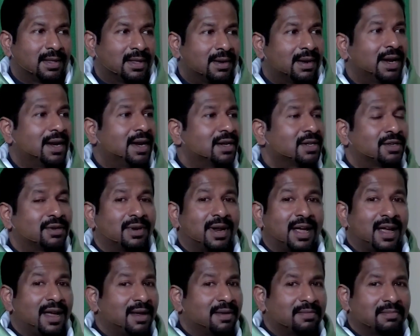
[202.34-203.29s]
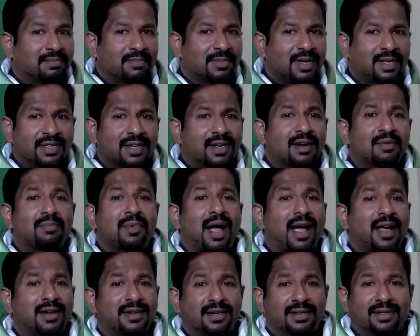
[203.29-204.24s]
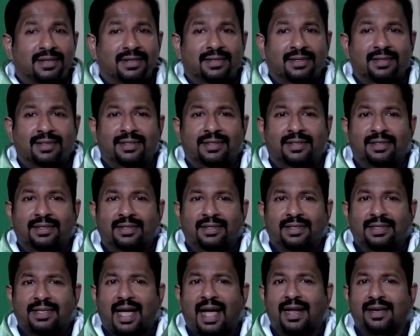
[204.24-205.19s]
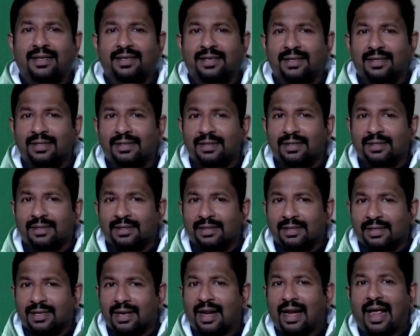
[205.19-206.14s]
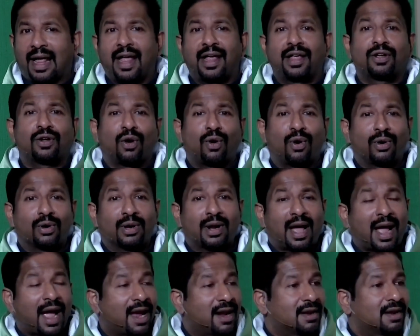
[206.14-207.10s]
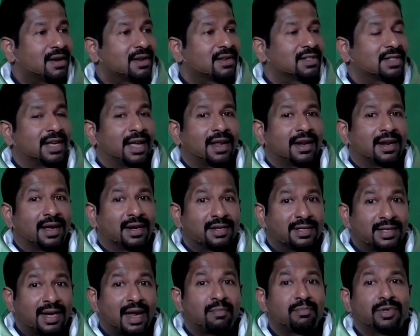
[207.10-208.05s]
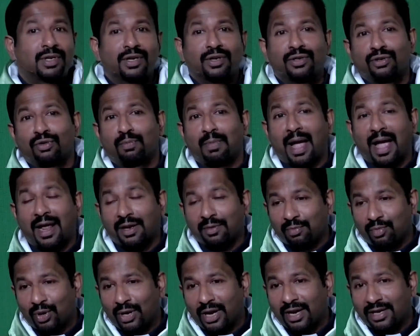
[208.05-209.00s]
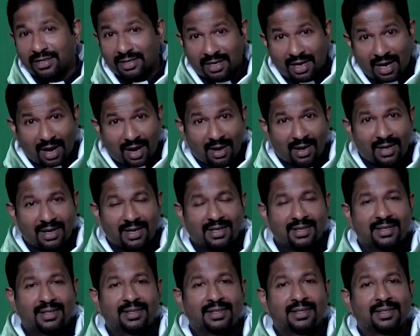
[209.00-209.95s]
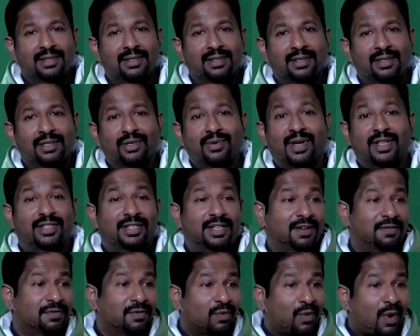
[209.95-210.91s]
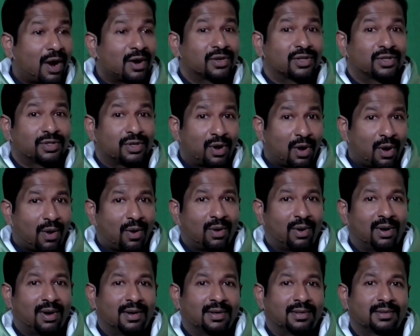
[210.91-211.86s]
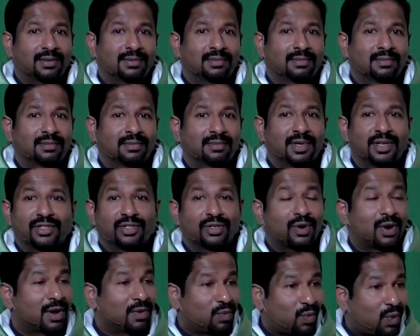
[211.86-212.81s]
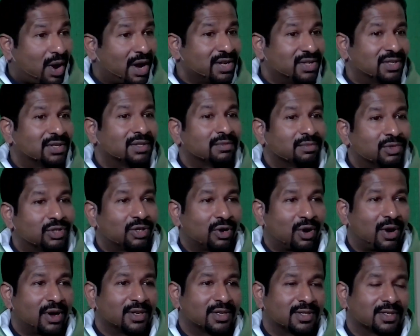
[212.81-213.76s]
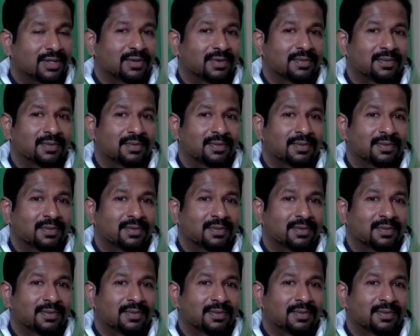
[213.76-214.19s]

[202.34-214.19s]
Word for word: The reading today is a reminder that relying on idols and attempting to manipulate God to achieve one's goal is not a wise choice.